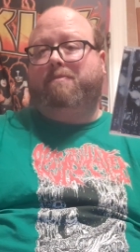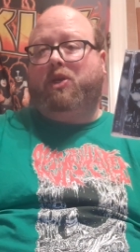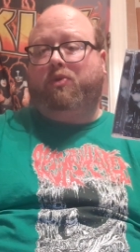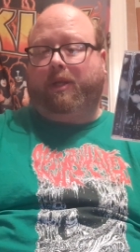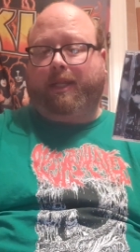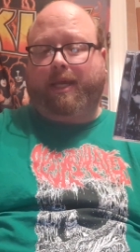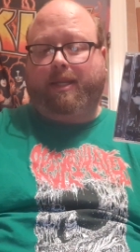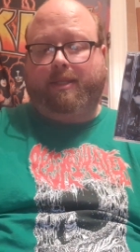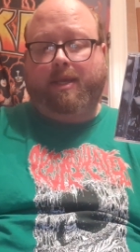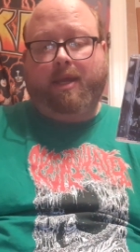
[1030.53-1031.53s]

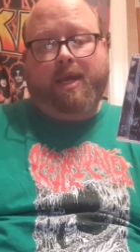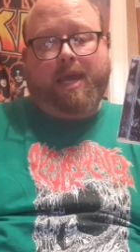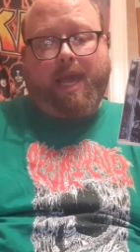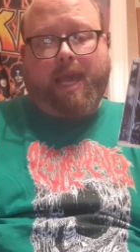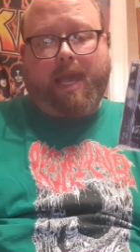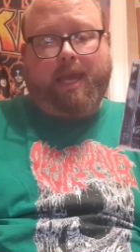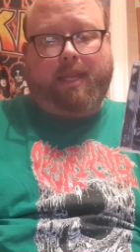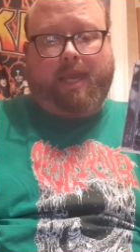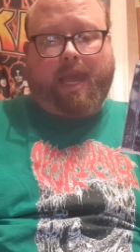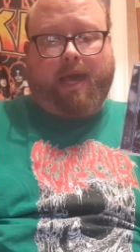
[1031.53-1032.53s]
Mutilated.
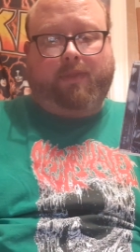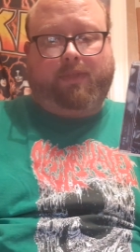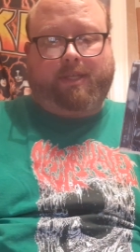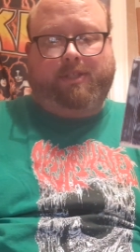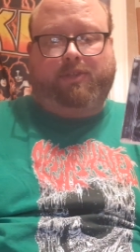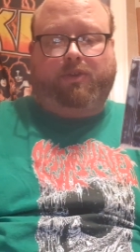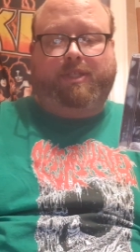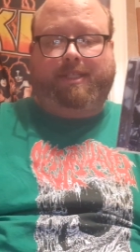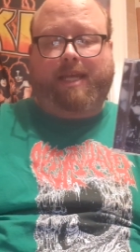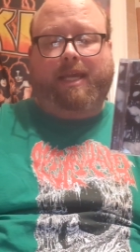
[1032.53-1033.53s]
And uh, yeah, this is their
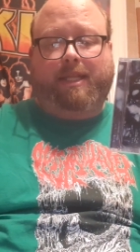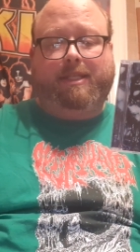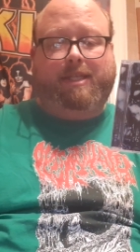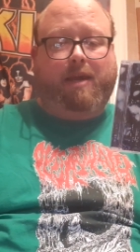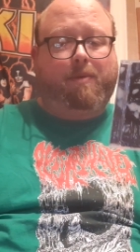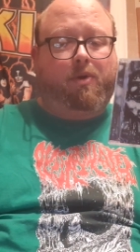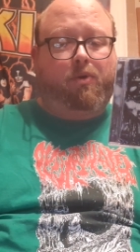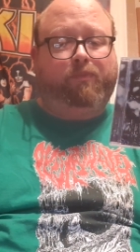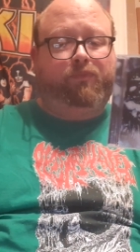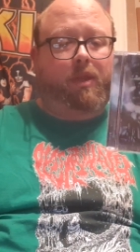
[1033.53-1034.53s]
second
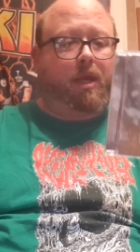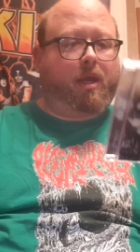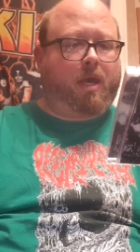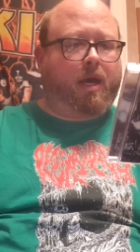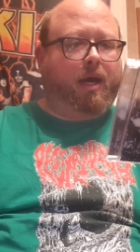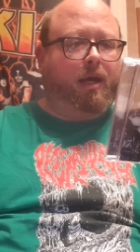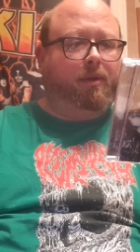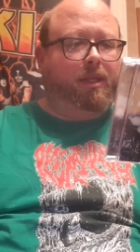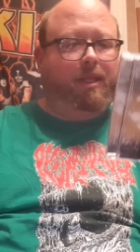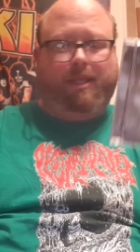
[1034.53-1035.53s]
demo. Uh,
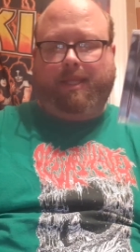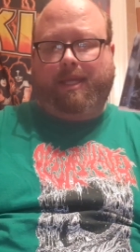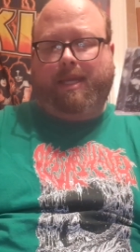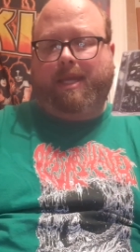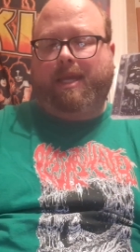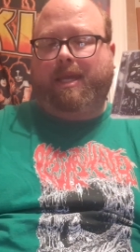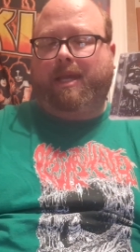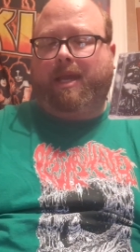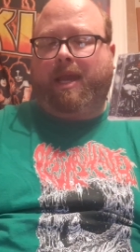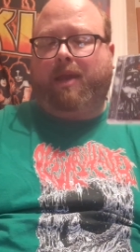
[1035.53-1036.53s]

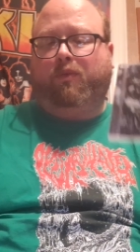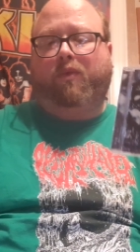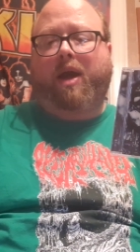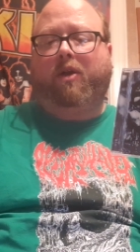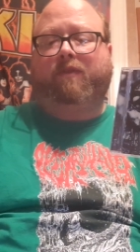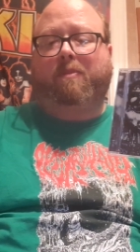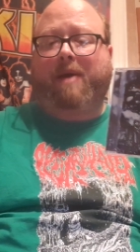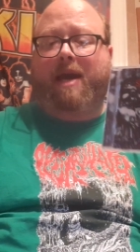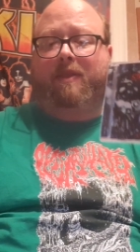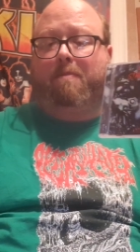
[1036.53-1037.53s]
and right off the
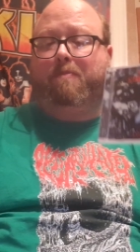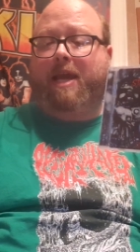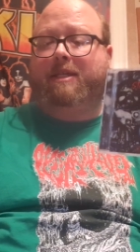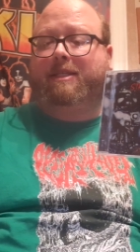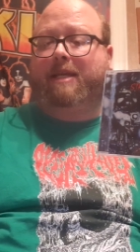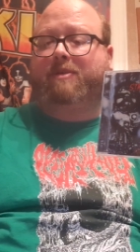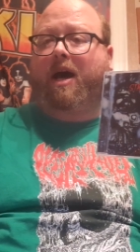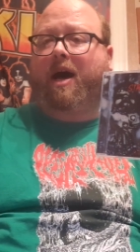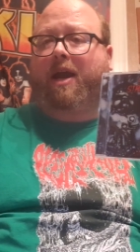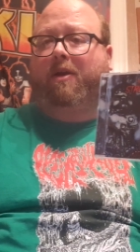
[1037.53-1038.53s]
bat, the bass seems
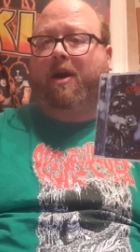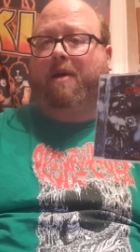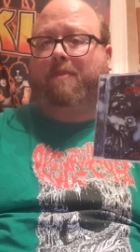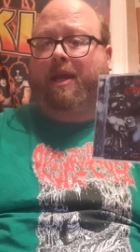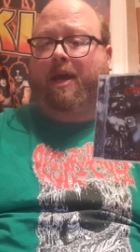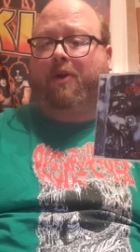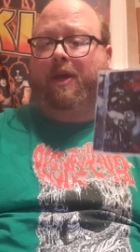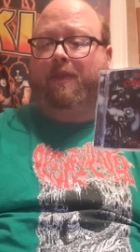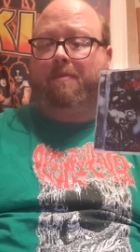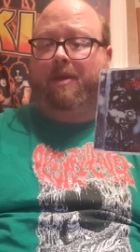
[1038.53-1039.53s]
higher up now
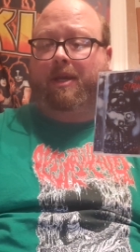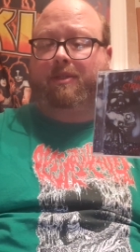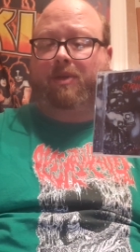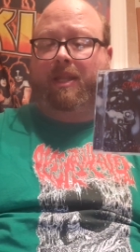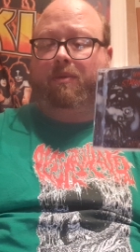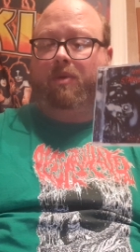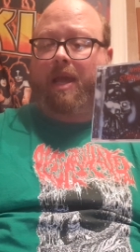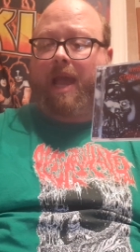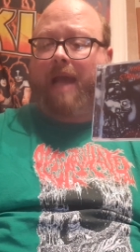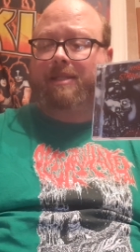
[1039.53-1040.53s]
in the mix and
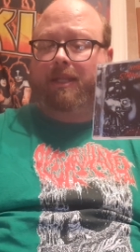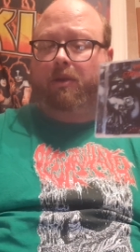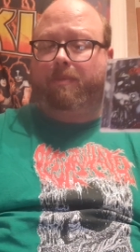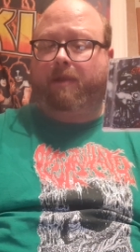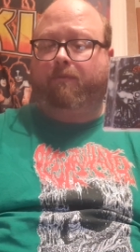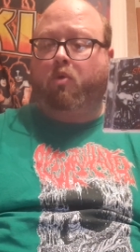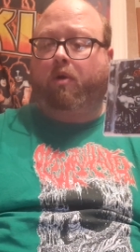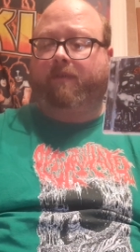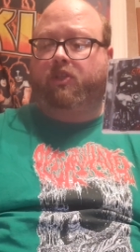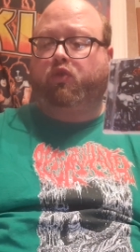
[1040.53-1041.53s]
has a little bit of
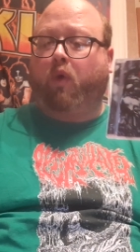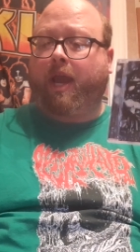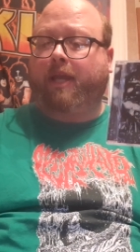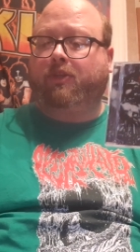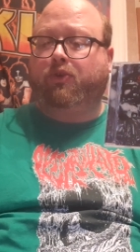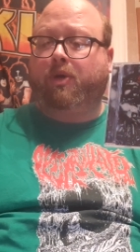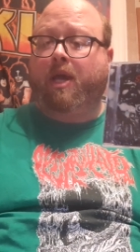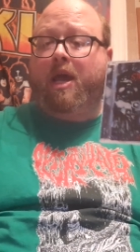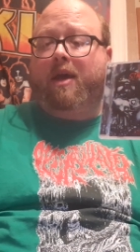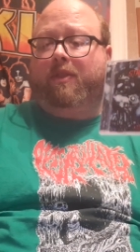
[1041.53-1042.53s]
more of a twang to it.